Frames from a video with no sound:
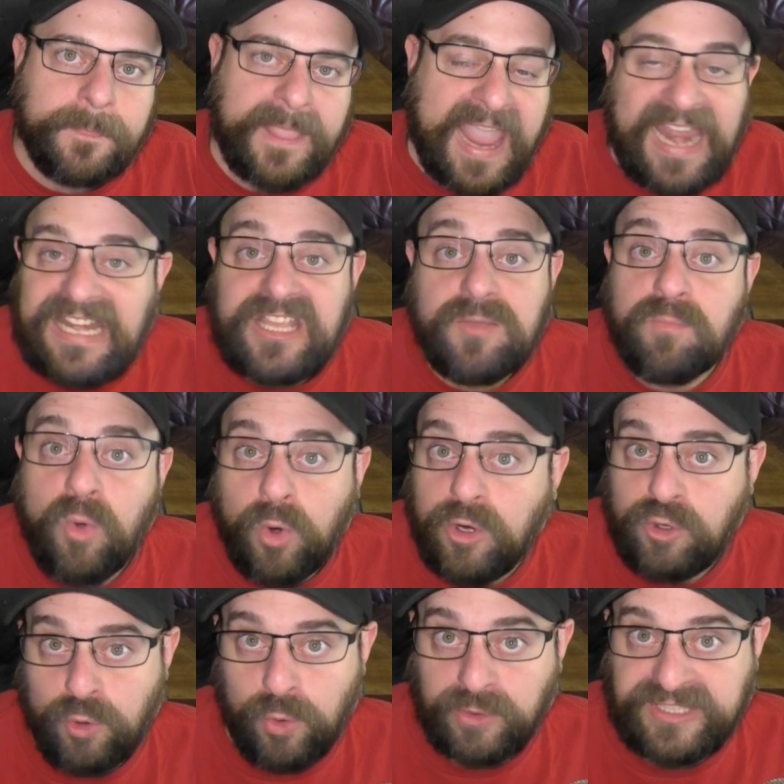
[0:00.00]
any more
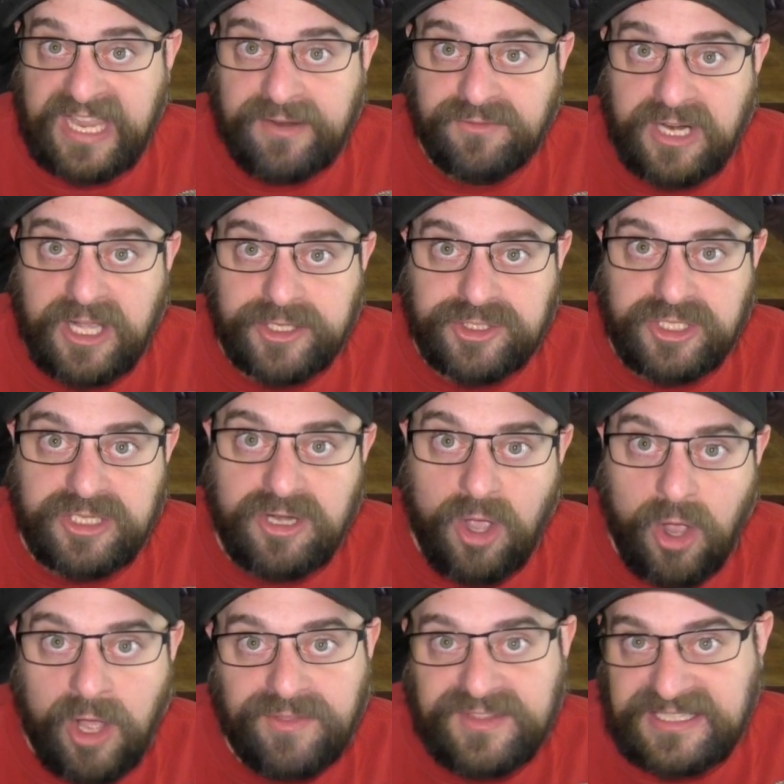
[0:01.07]
cooldown reduction
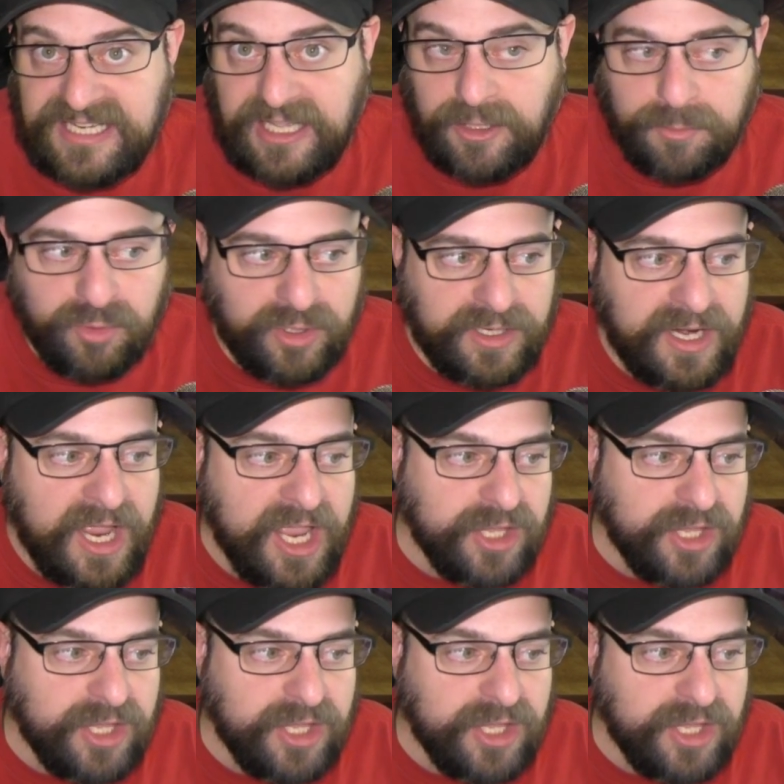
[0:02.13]
on the teleport.